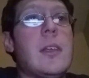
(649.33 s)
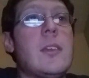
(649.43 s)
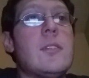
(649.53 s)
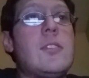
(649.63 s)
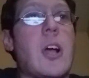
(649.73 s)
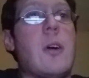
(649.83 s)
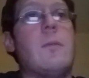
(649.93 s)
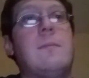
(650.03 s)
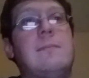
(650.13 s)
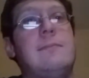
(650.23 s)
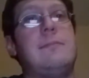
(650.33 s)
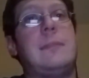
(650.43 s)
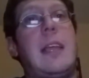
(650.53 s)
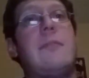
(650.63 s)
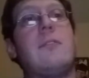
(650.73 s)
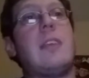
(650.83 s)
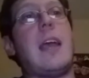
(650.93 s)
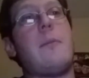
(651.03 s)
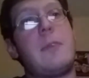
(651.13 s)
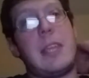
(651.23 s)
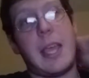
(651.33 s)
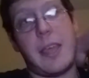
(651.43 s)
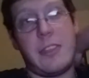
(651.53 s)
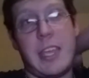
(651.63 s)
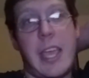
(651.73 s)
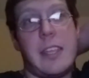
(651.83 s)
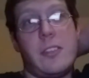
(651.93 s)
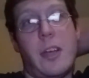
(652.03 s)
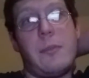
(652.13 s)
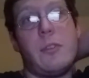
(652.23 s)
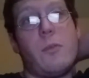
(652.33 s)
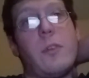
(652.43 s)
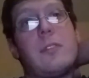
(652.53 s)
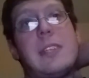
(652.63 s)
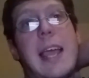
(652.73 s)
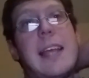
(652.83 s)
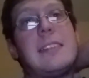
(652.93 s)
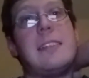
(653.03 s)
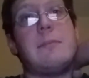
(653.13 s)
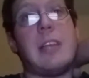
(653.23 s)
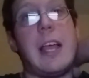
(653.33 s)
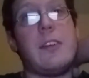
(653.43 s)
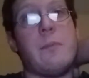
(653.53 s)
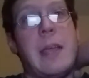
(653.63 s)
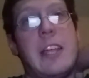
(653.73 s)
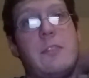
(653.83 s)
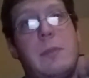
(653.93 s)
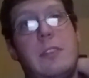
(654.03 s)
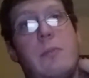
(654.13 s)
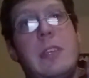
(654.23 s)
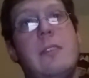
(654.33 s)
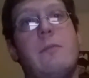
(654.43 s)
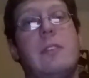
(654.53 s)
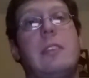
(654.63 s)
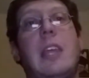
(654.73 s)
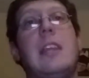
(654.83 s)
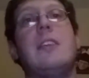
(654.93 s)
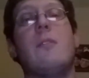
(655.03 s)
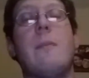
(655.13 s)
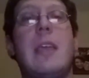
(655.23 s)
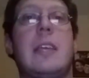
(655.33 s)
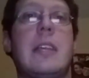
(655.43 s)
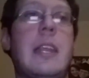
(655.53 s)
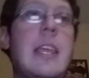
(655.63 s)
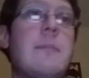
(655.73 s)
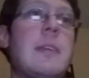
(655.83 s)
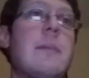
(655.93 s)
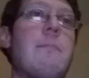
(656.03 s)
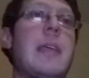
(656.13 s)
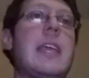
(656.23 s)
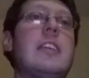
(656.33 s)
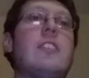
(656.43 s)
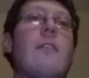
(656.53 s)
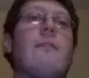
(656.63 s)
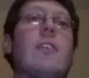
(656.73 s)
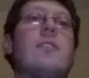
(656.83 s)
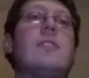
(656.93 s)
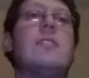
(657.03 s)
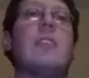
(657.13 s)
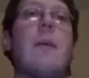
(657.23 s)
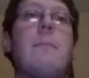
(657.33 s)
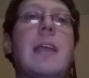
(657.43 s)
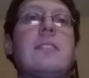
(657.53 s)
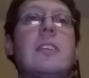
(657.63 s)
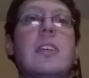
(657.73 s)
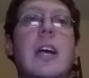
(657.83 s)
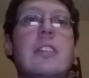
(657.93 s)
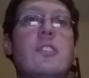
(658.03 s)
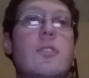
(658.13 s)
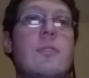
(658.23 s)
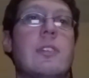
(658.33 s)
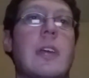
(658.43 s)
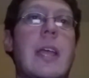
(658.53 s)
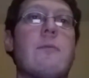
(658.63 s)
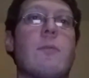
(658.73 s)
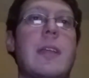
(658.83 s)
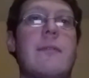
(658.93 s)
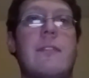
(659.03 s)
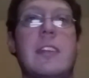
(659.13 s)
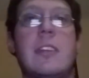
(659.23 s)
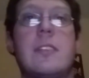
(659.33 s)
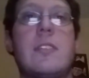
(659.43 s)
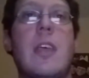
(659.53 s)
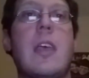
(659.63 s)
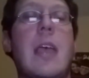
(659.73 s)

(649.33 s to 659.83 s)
So, after that, we had the AEW World Tag Team title match with Kenny Omega and Hangman Page versus Pentagon Jr. and Rey Fenix.